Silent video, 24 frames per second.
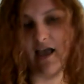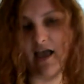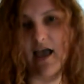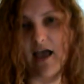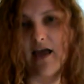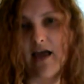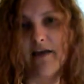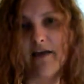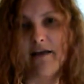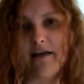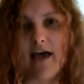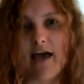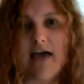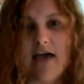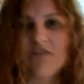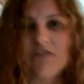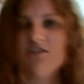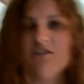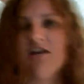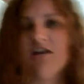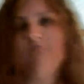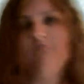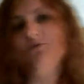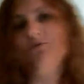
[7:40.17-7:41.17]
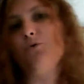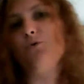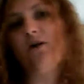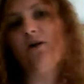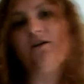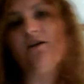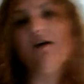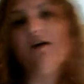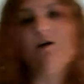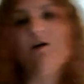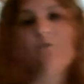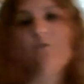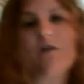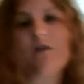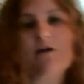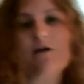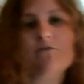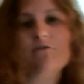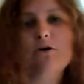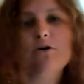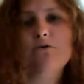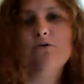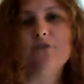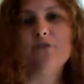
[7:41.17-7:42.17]
And actually, I was quite young when I
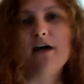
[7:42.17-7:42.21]
wrote